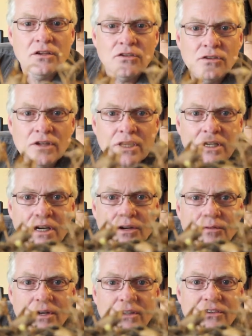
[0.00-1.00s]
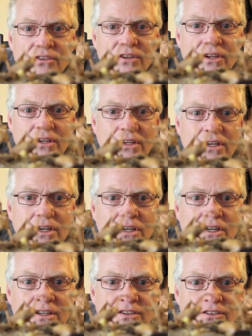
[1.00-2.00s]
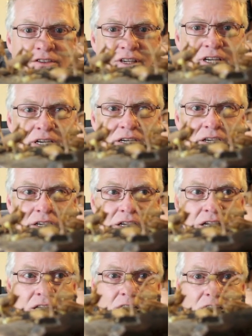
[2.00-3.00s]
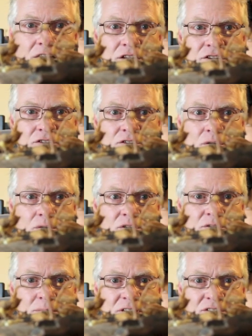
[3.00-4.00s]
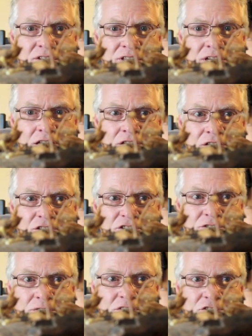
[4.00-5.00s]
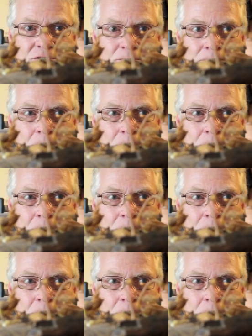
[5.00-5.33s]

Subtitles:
so the young ones, you can see. So it's basically an ostrich.